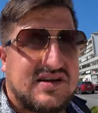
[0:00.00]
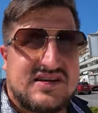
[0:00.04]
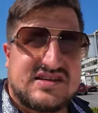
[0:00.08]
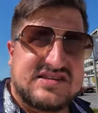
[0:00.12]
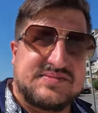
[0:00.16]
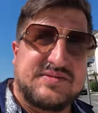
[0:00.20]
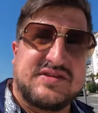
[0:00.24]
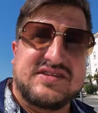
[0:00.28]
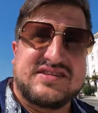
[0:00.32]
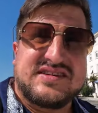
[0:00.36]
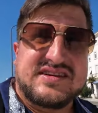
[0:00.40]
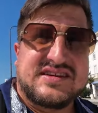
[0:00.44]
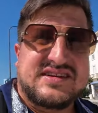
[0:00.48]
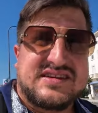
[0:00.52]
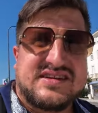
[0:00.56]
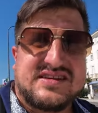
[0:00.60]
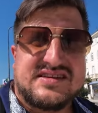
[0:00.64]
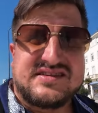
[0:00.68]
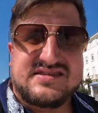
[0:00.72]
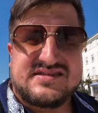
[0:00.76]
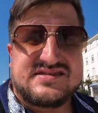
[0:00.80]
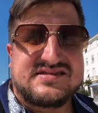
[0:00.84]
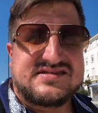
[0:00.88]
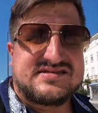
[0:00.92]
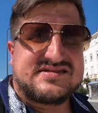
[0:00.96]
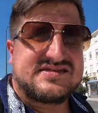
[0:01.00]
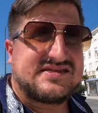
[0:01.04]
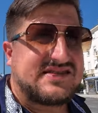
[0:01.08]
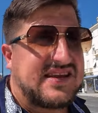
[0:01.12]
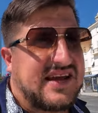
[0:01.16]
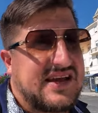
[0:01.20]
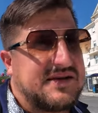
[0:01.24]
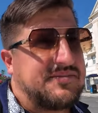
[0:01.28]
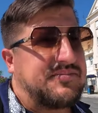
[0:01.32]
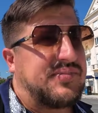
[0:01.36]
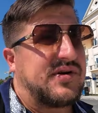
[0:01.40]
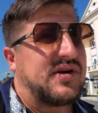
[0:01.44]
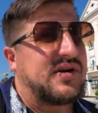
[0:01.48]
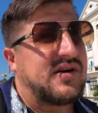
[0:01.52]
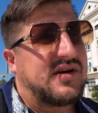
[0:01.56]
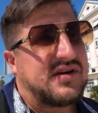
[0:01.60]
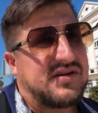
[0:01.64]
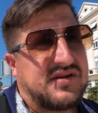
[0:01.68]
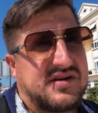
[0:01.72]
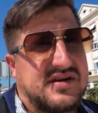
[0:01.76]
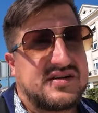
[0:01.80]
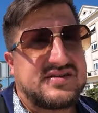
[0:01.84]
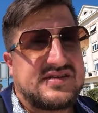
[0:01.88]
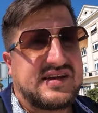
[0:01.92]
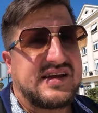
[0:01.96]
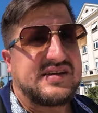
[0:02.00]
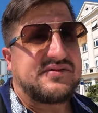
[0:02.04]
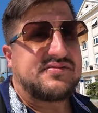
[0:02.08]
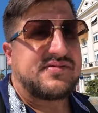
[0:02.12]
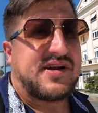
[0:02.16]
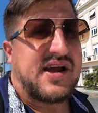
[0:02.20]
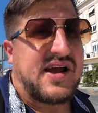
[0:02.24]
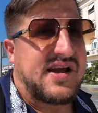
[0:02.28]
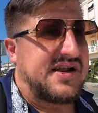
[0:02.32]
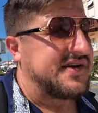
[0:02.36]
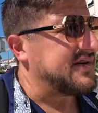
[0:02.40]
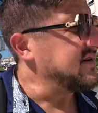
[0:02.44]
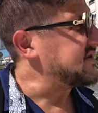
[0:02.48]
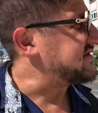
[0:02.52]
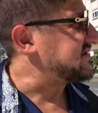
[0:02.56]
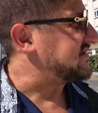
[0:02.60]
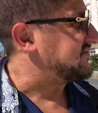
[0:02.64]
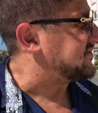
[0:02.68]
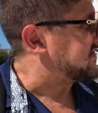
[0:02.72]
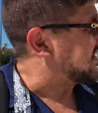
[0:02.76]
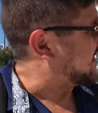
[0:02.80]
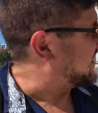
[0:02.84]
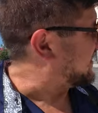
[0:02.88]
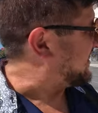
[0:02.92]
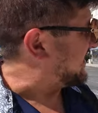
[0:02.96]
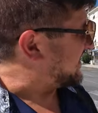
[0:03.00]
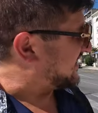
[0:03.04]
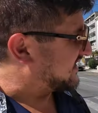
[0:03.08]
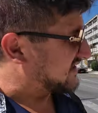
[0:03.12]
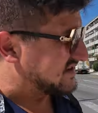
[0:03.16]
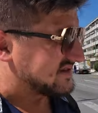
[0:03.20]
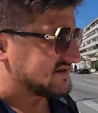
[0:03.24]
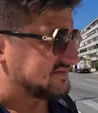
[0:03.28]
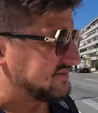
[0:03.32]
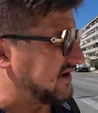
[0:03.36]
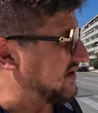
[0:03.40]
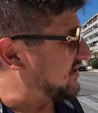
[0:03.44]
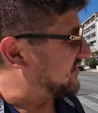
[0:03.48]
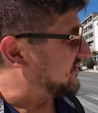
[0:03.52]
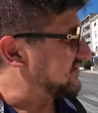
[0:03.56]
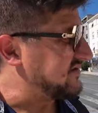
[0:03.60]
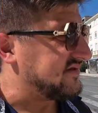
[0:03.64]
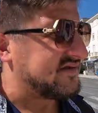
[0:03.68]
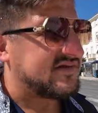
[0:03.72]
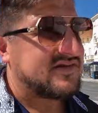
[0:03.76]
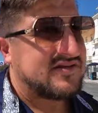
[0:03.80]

smelled like a dead bird or a dead rat or something in his mouth.